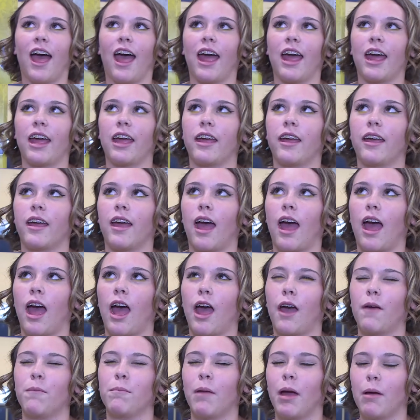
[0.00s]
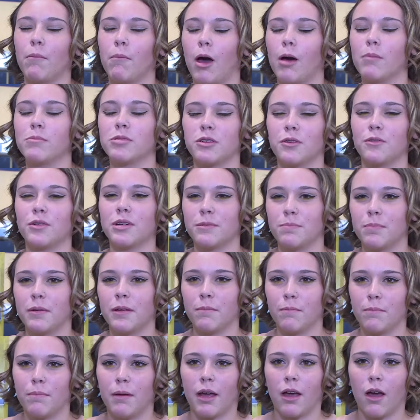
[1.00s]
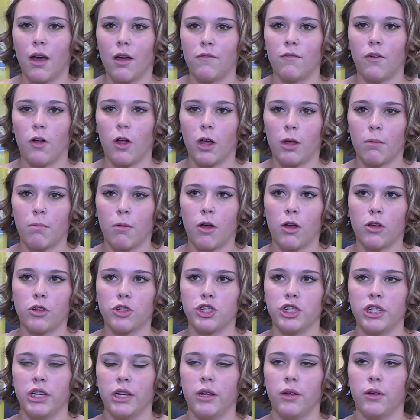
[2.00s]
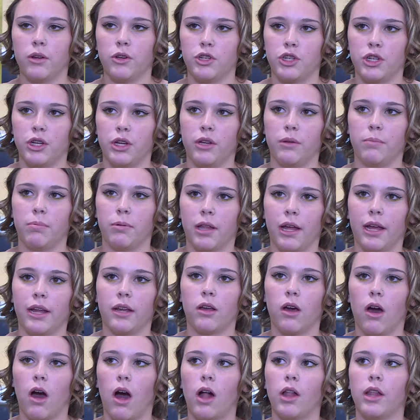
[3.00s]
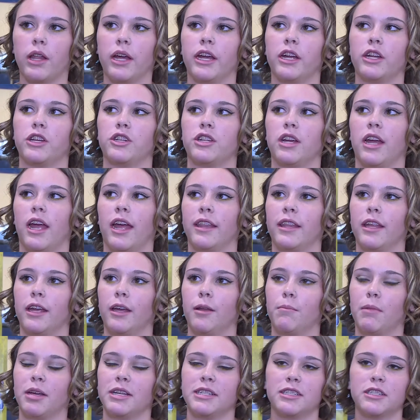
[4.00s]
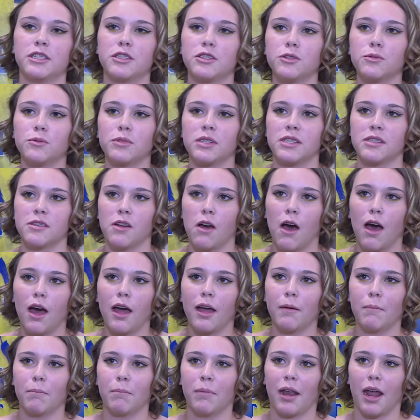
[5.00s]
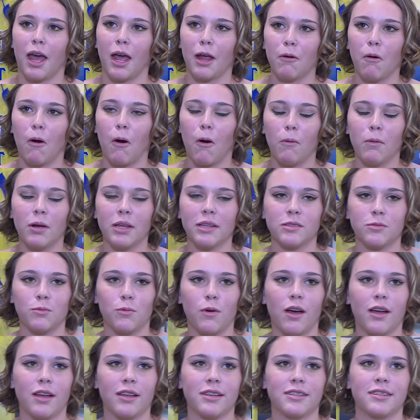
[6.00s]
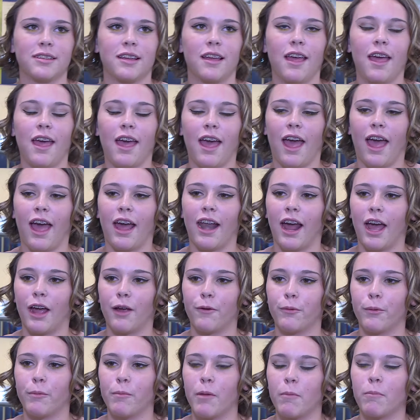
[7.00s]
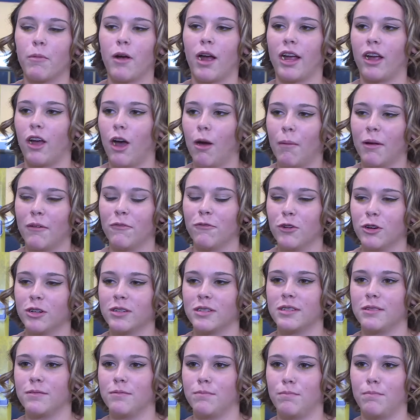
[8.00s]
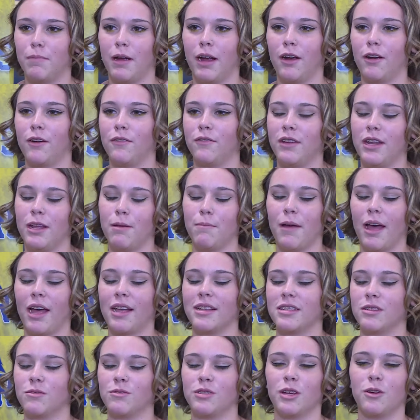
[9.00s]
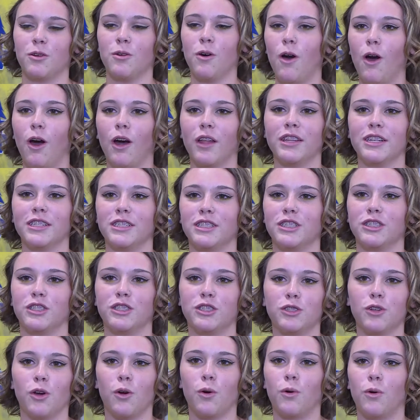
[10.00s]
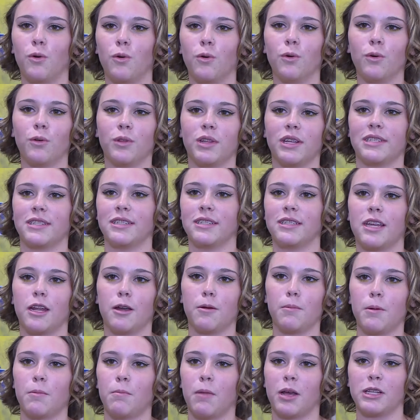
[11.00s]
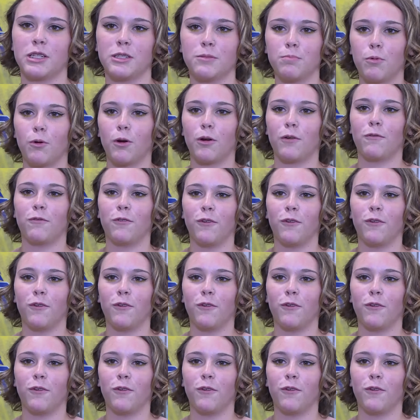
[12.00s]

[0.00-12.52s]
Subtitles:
my mom's always been big on volleyball. She played college, and then my sister was not, but I always was. And I remember I got my first pair of knee pads, and I was like, oh, this is so cool. This is gonna be my sport